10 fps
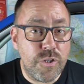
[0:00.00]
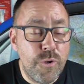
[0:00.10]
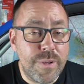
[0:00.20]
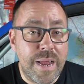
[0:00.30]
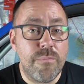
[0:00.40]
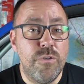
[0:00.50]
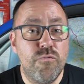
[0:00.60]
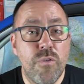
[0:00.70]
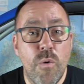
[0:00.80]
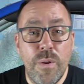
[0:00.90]
2
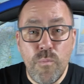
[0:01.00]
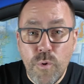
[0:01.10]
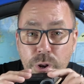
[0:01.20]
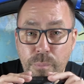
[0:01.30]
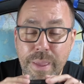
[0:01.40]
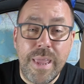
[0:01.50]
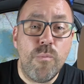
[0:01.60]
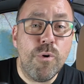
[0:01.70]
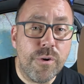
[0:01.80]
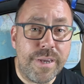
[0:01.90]
cameras rolling, one up
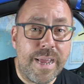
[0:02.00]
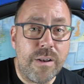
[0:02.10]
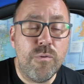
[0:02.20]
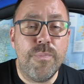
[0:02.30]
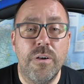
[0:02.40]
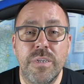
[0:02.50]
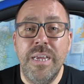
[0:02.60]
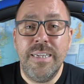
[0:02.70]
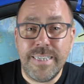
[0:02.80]
here, one on your handlebars,